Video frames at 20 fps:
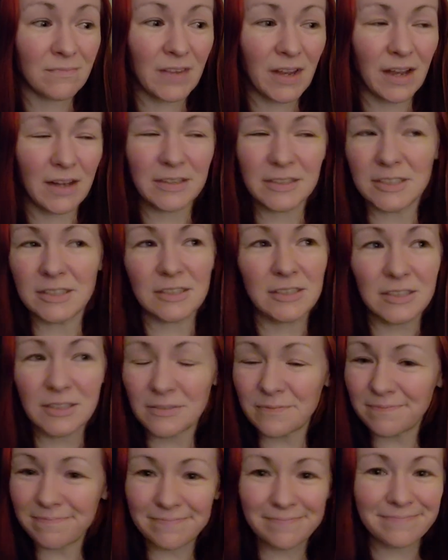Cause
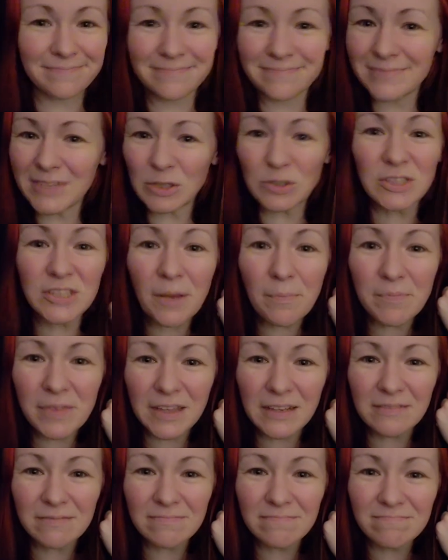it's there's
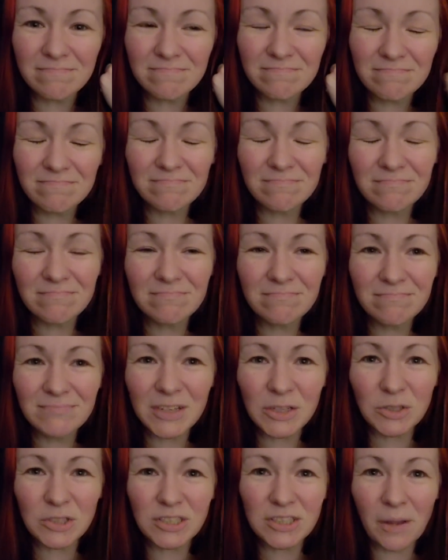something.
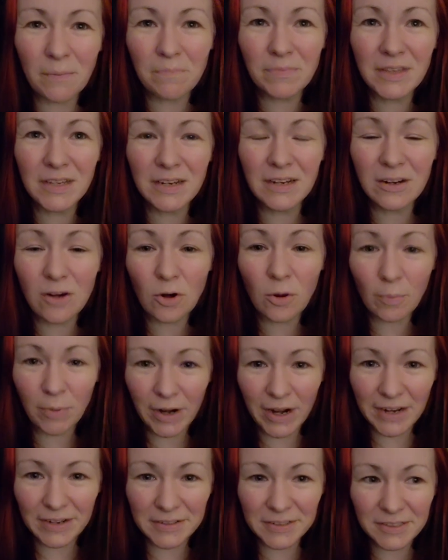There's something in our
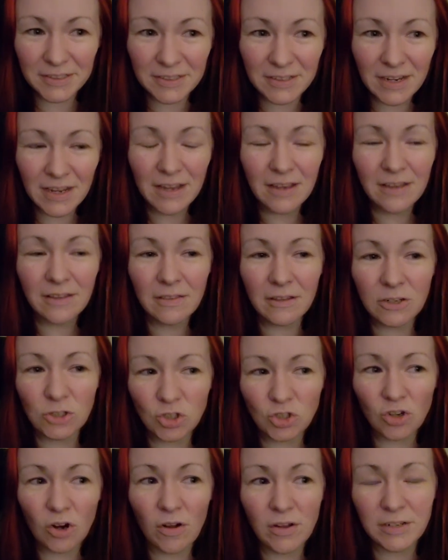brains that is
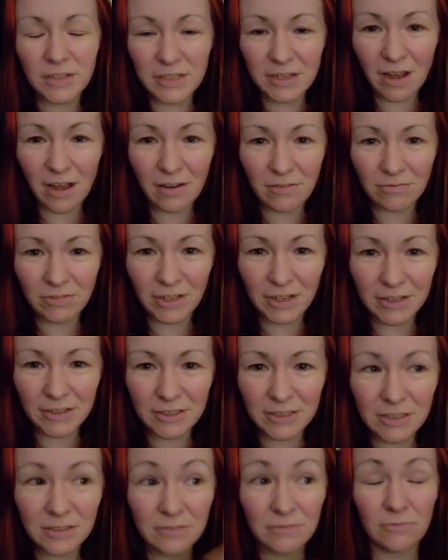drawn to
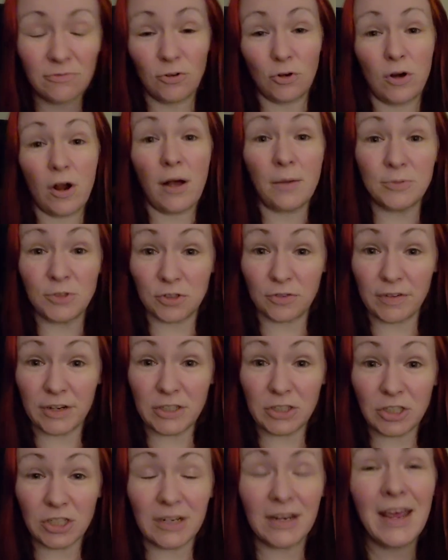conflict for
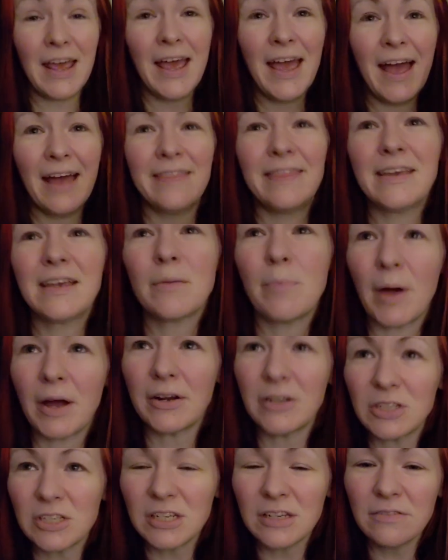observation. And think about
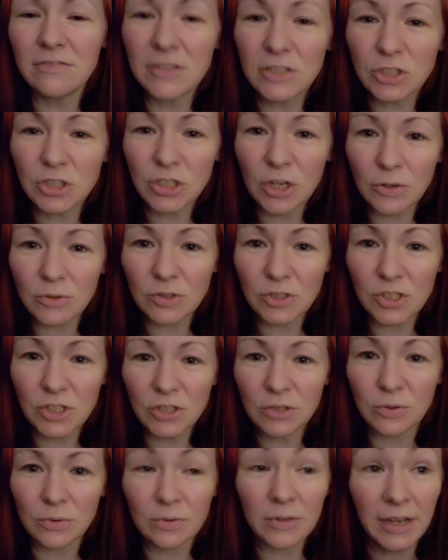it, TV shows
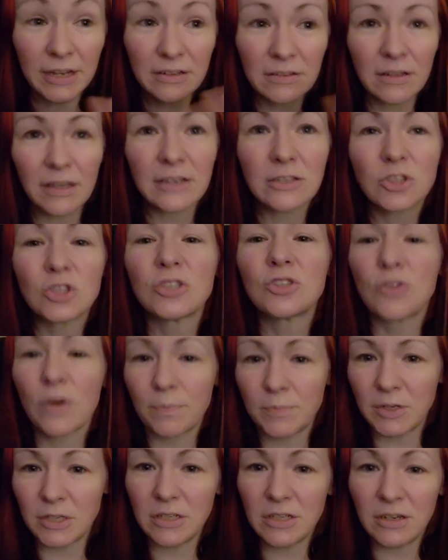too, like like
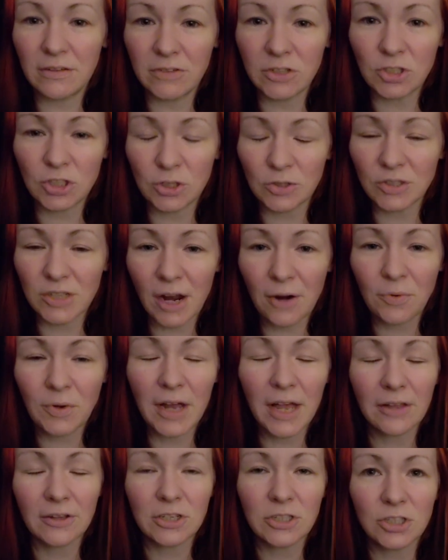scripted TV shows, not
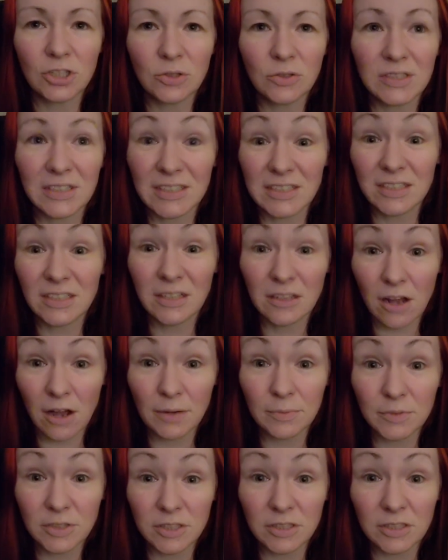reality shows, like
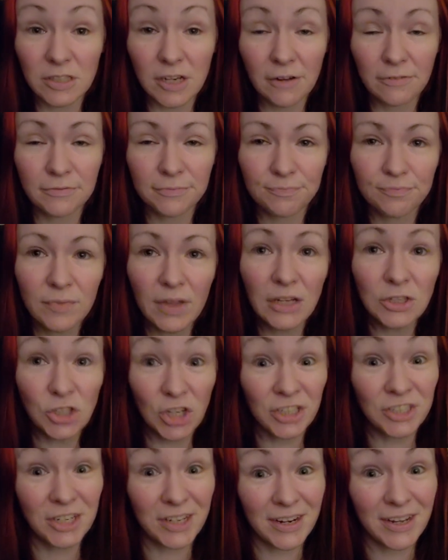sitcoms and stuff.
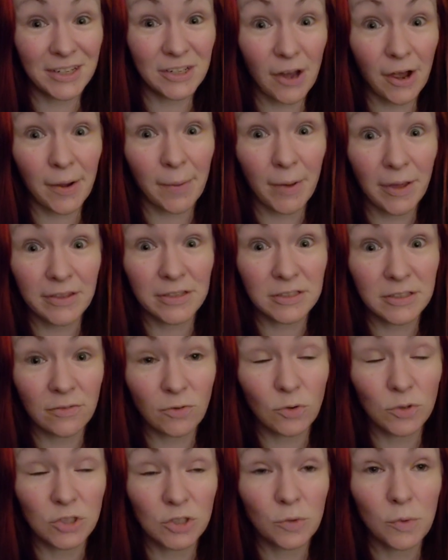JJ and I talk about this
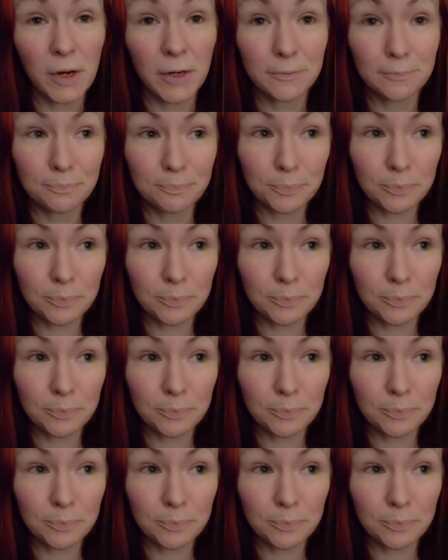every once in a while.